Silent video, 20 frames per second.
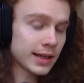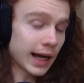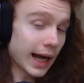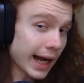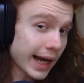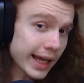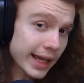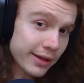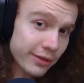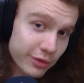
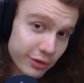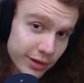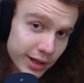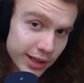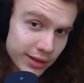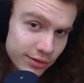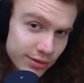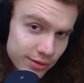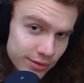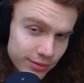I have
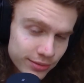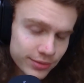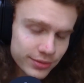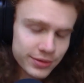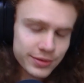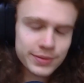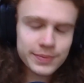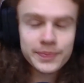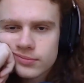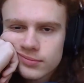great
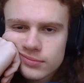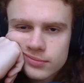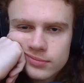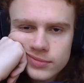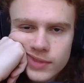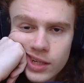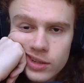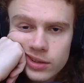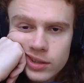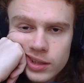news.
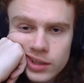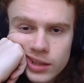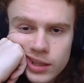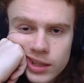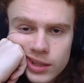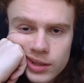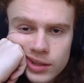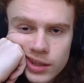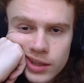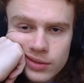Now you can
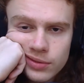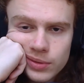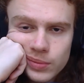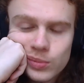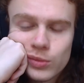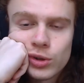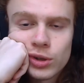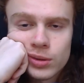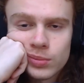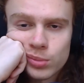get
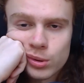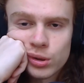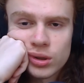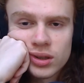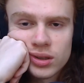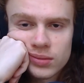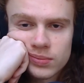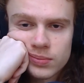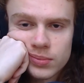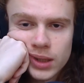even more
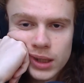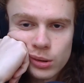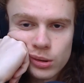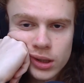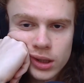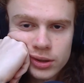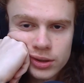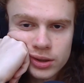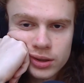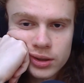bored by
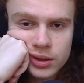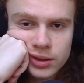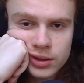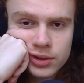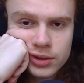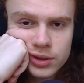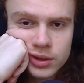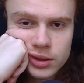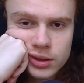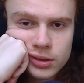watching this
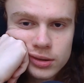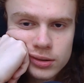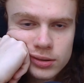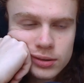shit.